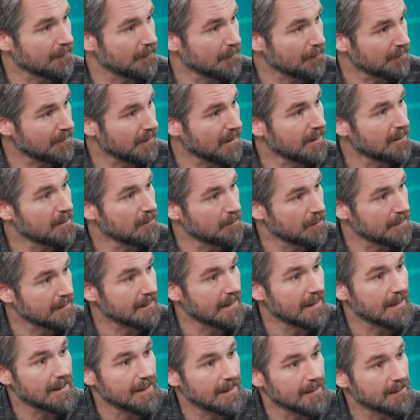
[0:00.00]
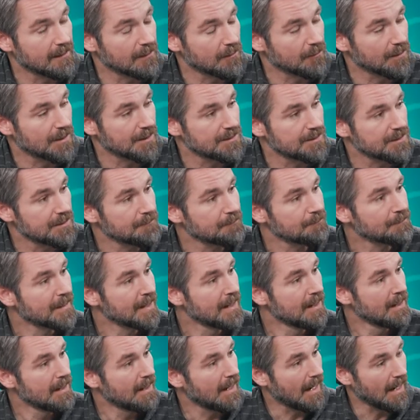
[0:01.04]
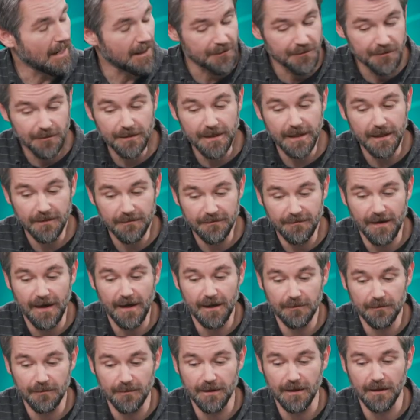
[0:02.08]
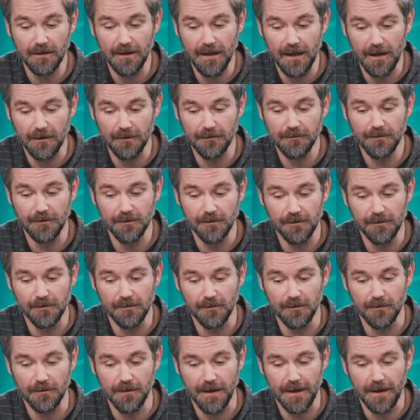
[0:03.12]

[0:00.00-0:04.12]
associated with data integration, Azure Data Factory allows you to do